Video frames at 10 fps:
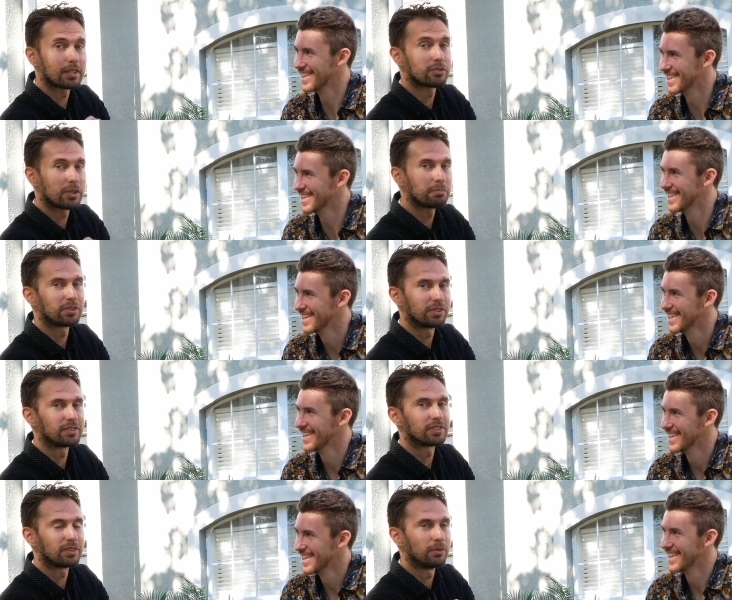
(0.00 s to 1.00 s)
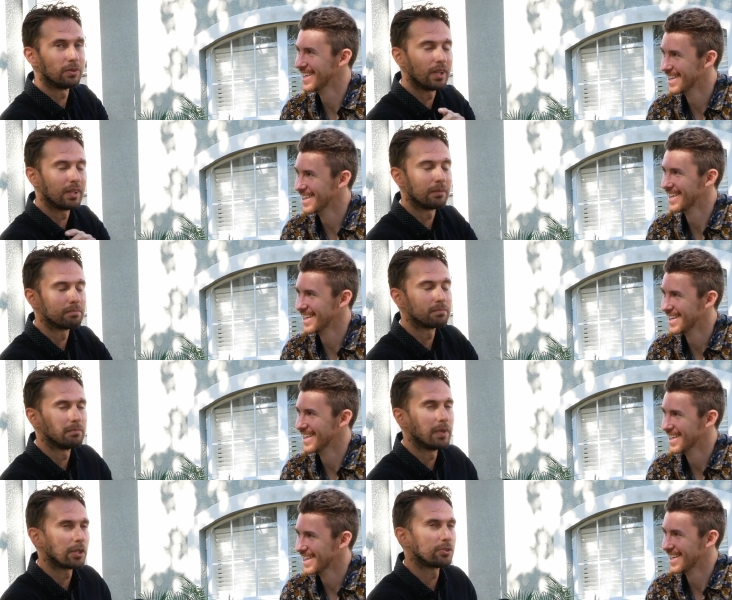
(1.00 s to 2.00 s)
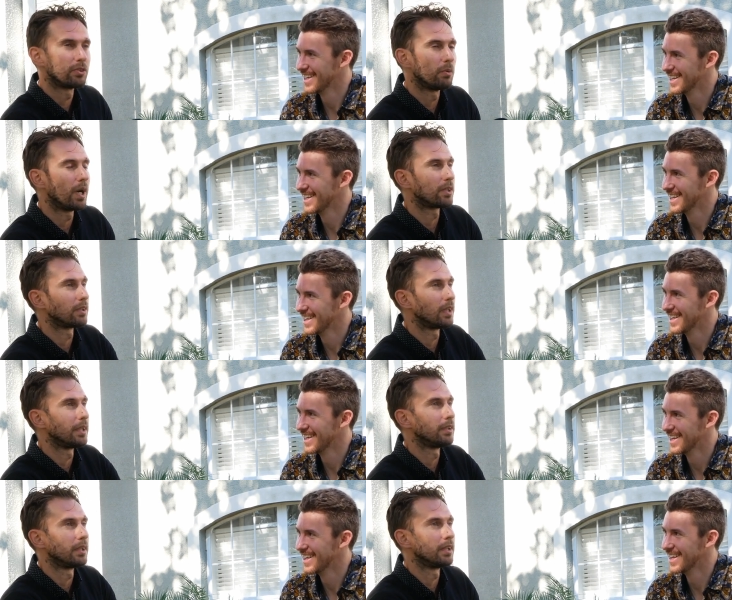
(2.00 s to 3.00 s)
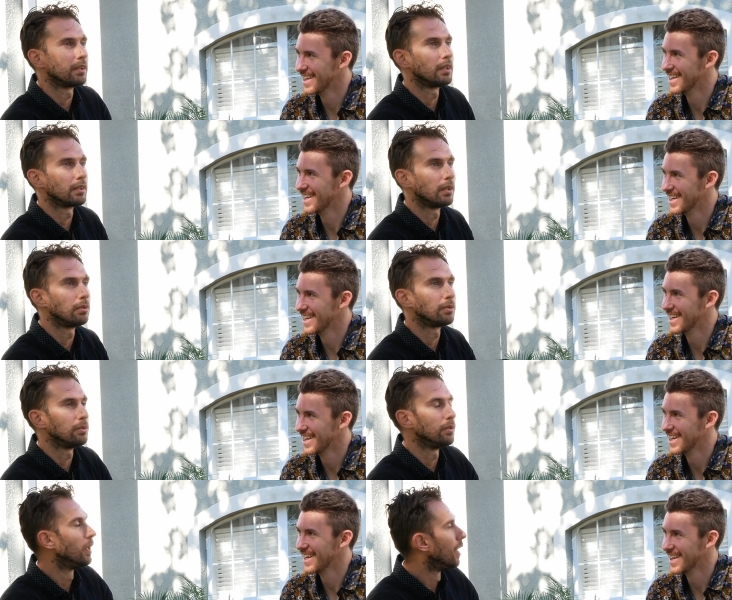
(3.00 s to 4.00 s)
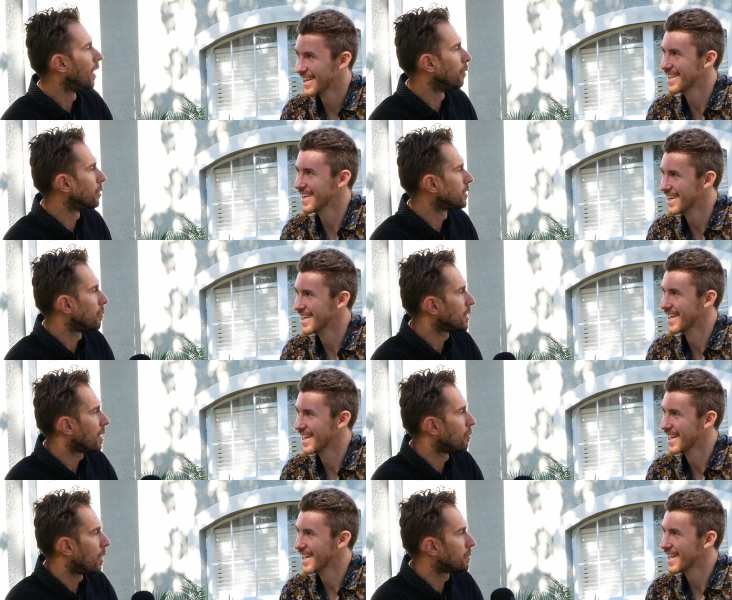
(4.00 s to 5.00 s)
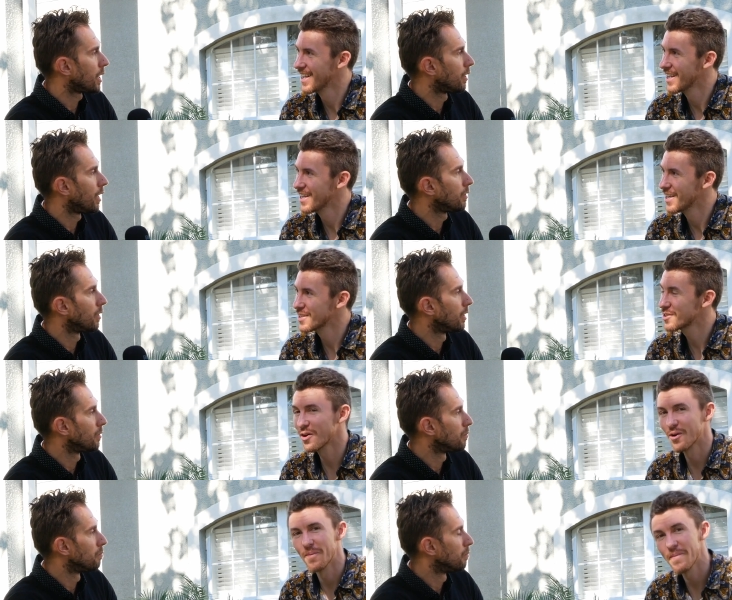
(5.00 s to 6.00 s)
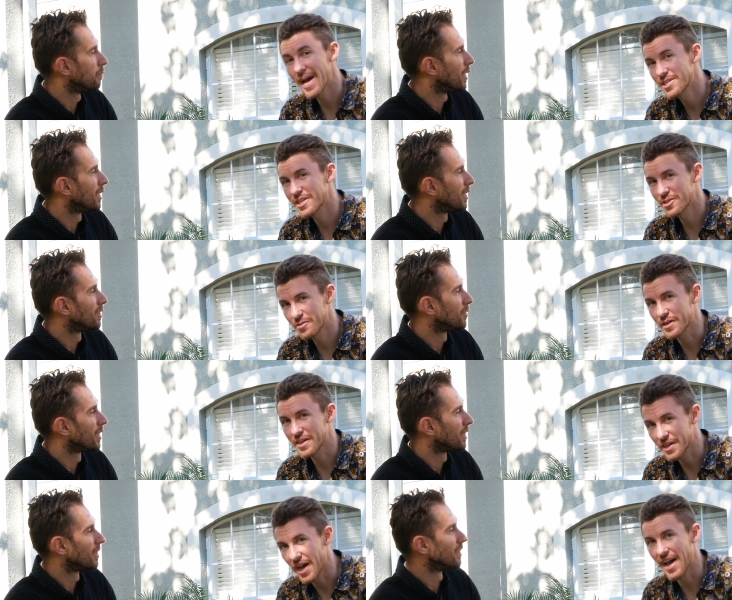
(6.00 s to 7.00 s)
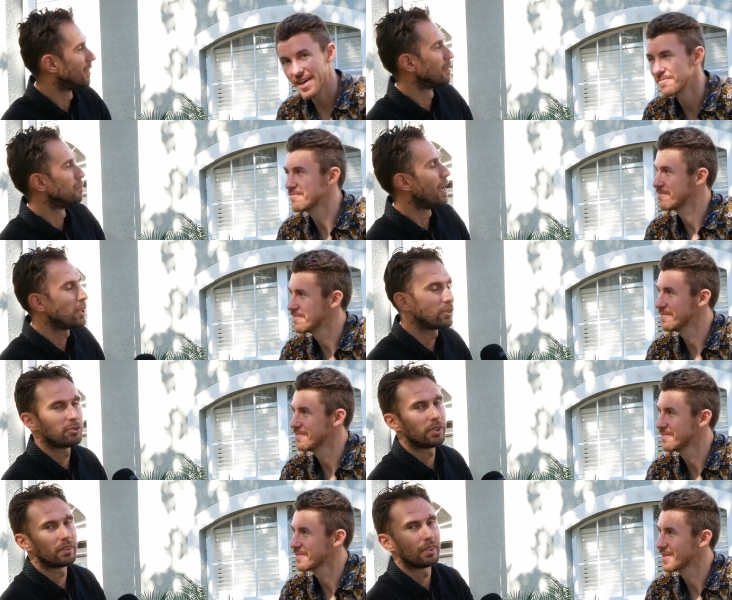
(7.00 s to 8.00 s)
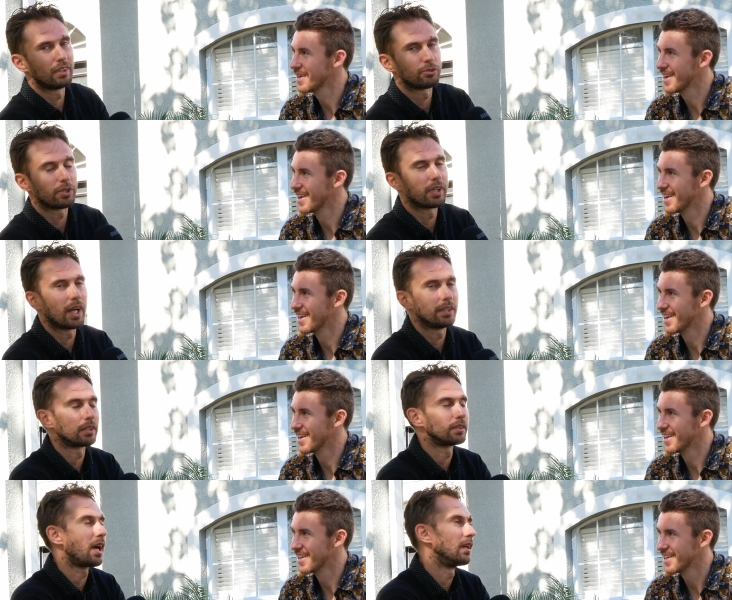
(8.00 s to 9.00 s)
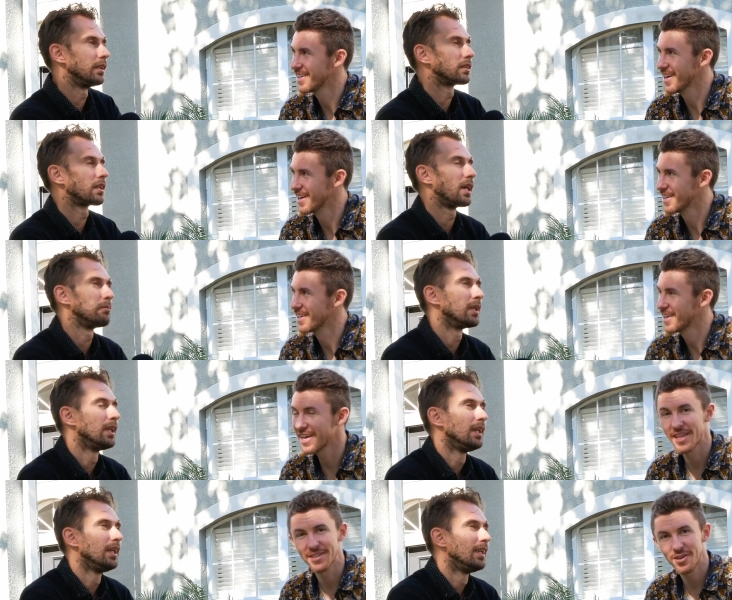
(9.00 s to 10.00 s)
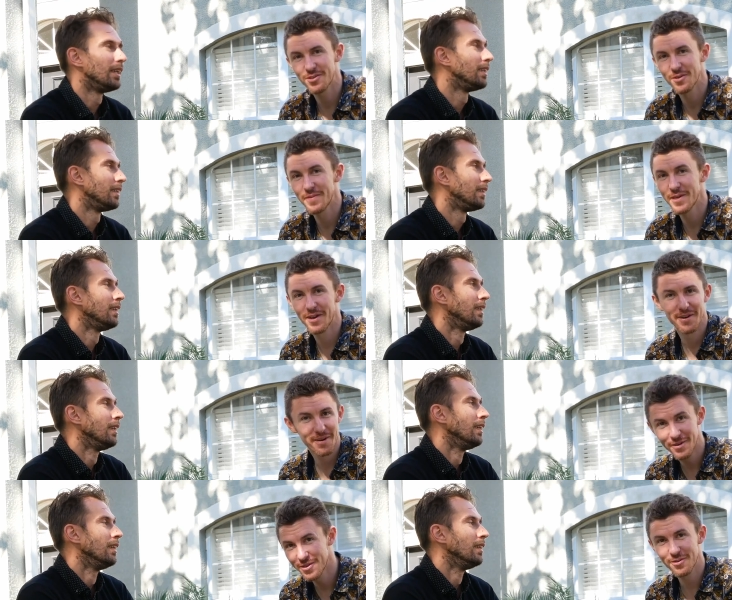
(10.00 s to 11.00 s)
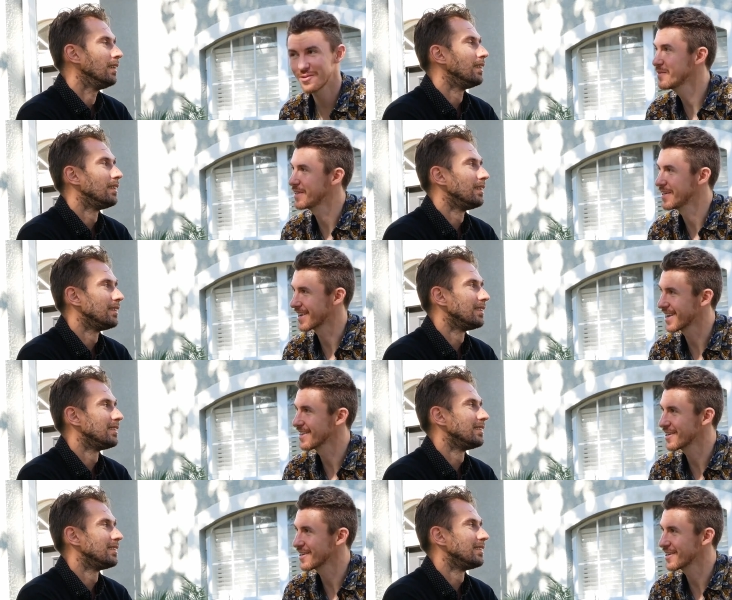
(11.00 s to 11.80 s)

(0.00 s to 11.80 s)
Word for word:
Speaker 1: description. So uh, make sure you watch it later and, and go to uh, what's yeah. the website then? Uh, so
Speaker 2: Magic Trick Guy.
Speaker 1: Magic mm -hmm. Trick Trick Guy dot com. Yeah.
Speaker 2: And that's also me on every social media. I got